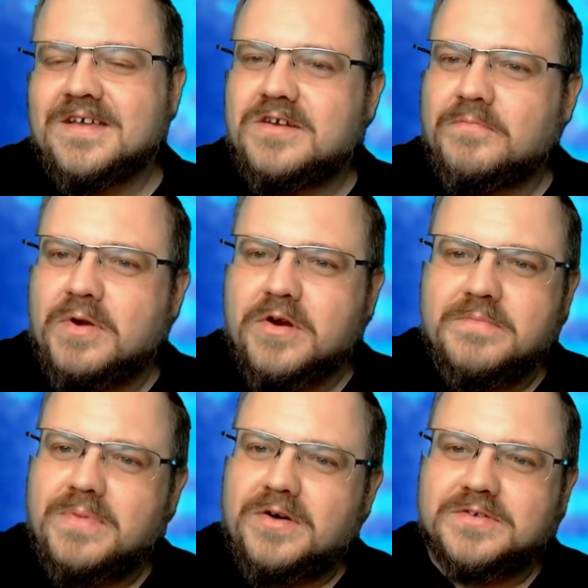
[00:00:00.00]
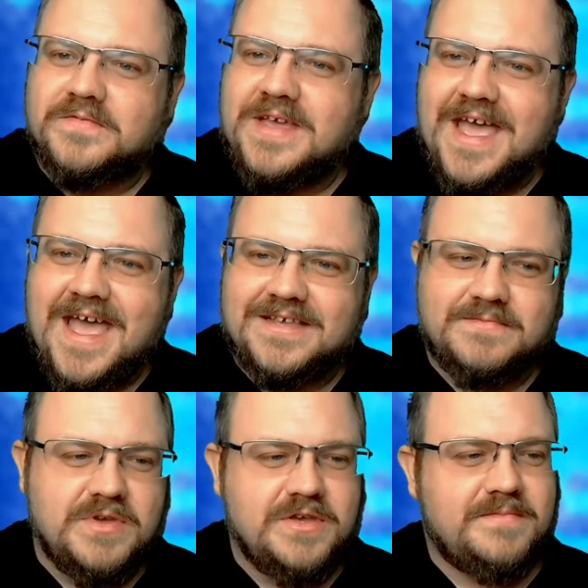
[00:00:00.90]
burning balls of gas
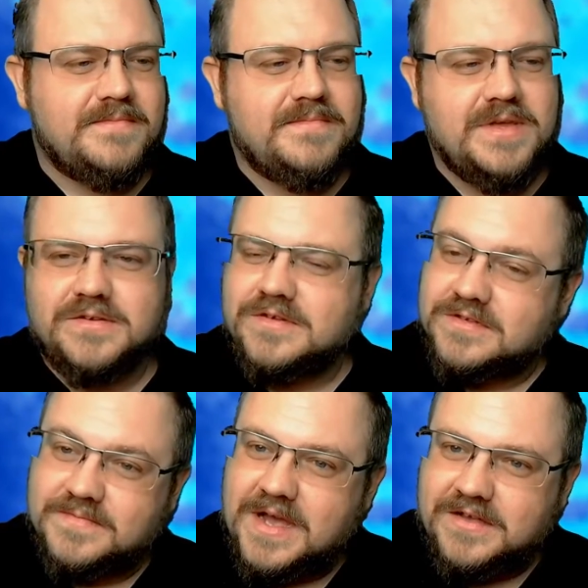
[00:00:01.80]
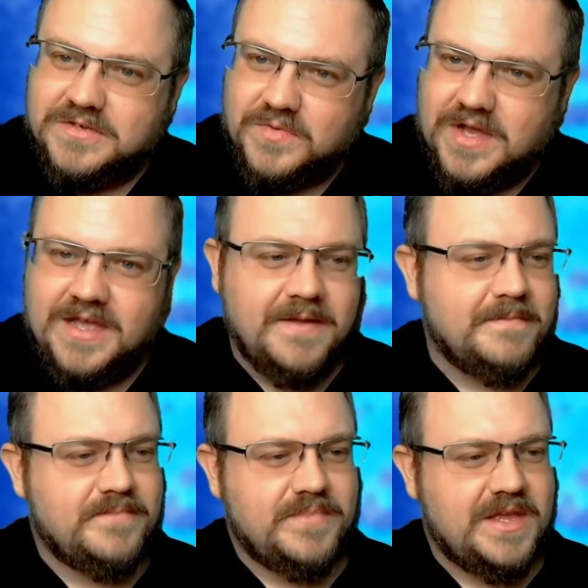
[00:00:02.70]
millions of miles away.